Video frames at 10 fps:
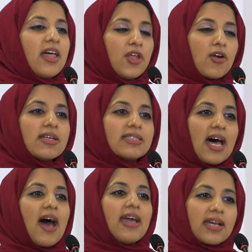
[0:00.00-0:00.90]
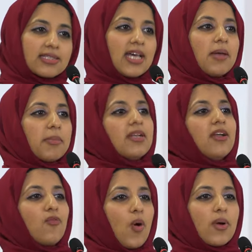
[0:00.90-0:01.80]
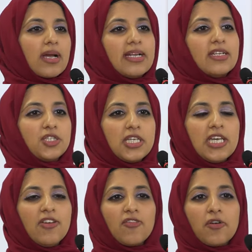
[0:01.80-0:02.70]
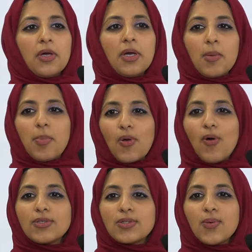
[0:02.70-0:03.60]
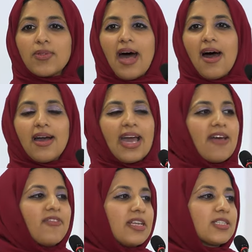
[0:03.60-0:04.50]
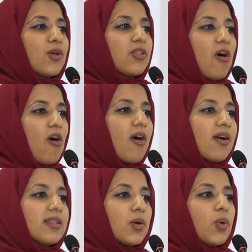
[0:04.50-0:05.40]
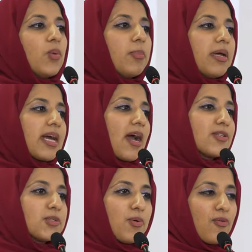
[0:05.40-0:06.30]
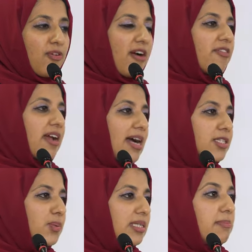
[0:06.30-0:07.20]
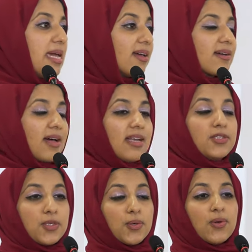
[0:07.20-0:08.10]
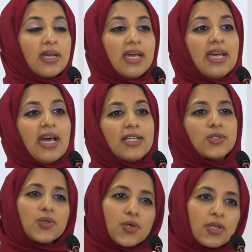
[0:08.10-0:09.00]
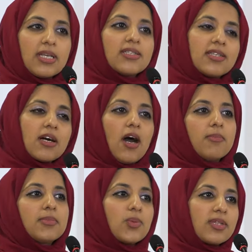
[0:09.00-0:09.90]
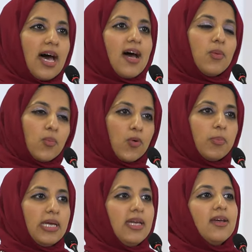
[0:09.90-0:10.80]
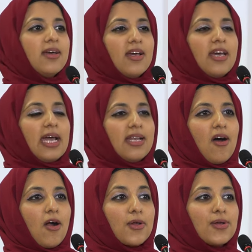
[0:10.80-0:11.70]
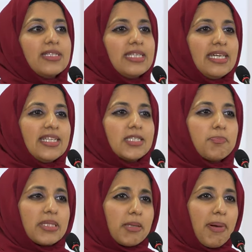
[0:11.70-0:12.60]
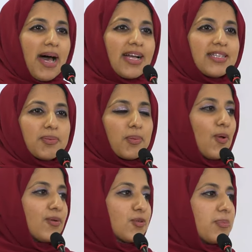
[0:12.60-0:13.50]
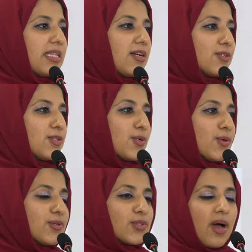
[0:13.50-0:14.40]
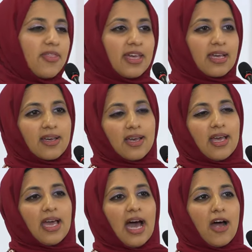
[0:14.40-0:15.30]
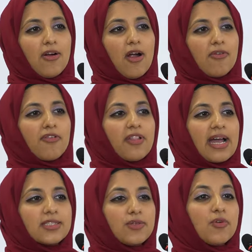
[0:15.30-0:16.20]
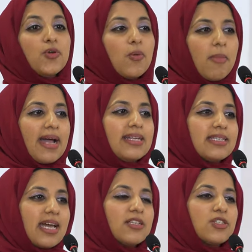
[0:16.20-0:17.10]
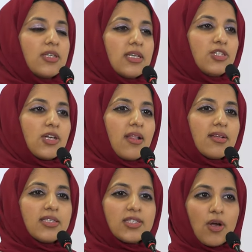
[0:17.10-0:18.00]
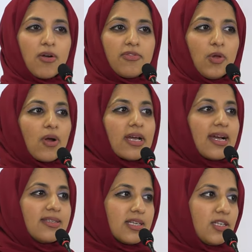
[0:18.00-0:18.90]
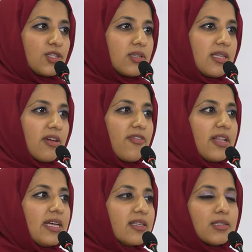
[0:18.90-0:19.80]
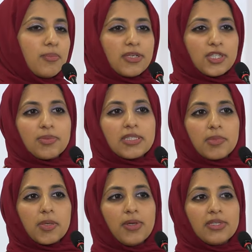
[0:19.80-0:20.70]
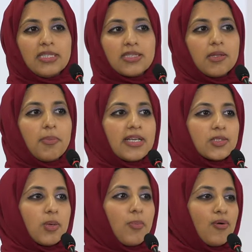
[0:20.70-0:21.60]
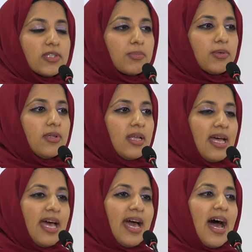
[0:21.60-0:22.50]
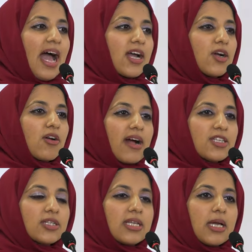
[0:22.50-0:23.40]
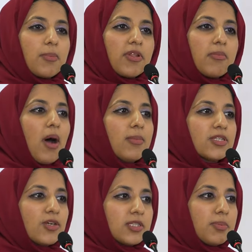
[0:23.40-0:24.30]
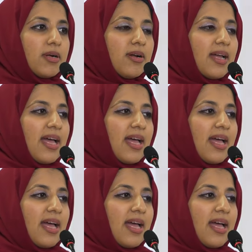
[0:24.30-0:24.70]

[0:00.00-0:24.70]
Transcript: there is that excitement of what we're going to achieve, but also that heaviness on the heart that we will be accountable for every act we make and do. And so the goodness that comes with that will be in our good deeds, but the bad will also be there too. So I think I reflect and renew my intention, inshallah, to serve the organization, the affiliates, and British Muslim communities in the best way possible. I congratulate Brother Mohammed Kuzber,